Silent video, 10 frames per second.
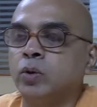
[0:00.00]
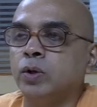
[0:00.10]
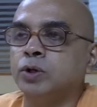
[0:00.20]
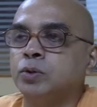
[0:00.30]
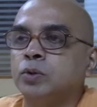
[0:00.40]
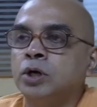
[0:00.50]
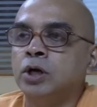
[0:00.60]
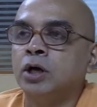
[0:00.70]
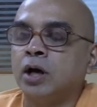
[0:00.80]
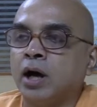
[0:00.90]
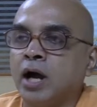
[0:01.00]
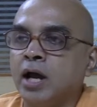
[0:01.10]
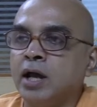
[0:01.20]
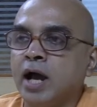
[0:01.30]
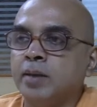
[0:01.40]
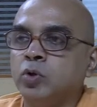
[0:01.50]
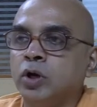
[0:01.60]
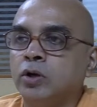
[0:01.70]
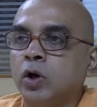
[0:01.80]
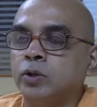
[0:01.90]
going to
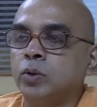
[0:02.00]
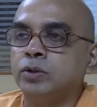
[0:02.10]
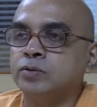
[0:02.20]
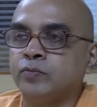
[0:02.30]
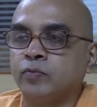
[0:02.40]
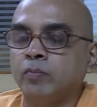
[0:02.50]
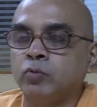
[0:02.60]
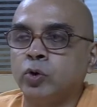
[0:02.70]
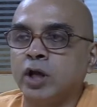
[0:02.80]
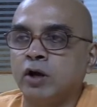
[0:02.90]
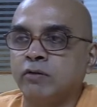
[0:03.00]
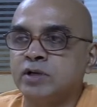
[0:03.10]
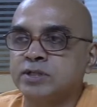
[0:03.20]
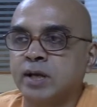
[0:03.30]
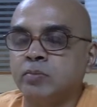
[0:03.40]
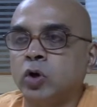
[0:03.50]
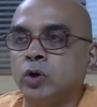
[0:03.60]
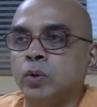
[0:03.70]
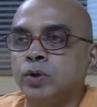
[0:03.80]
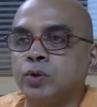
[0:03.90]
from today onwards, I'm
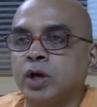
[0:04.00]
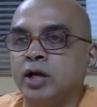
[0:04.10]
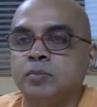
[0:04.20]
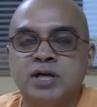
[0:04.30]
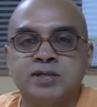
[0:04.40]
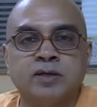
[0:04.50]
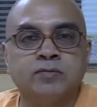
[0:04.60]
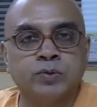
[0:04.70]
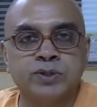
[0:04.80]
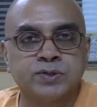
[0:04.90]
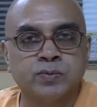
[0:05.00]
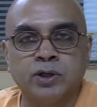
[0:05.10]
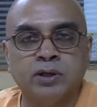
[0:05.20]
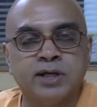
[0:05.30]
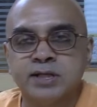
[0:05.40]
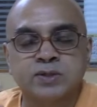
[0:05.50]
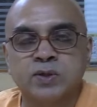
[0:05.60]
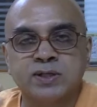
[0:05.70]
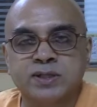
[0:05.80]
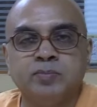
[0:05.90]
not going to hide myself to this world. It is
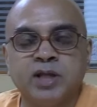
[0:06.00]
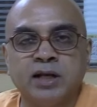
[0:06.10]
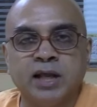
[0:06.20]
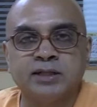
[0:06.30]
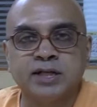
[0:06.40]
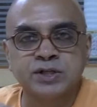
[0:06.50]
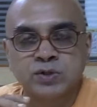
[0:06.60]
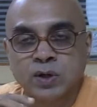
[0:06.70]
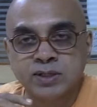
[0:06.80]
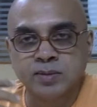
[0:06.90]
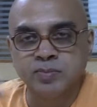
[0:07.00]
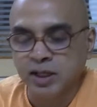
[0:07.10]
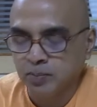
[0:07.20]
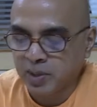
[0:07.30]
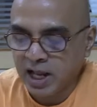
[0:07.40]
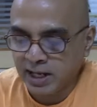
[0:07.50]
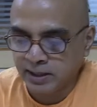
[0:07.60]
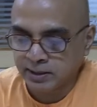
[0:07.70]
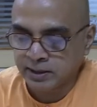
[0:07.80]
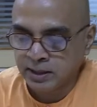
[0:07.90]
not something like that. It is not something
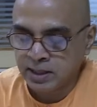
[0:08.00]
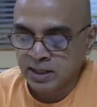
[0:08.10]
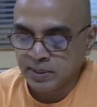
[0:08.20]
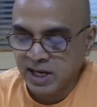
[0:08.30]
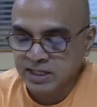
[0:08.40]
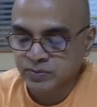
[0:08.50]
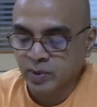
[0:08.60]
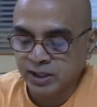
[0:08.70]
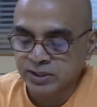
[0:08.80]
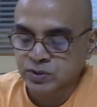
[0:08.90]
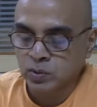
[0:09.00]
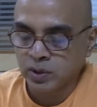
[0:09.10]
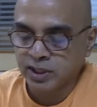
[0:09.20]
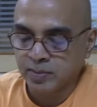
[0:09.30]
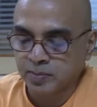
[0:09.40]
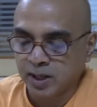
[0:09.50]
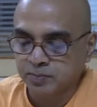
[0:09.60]
planned. That is what is told here.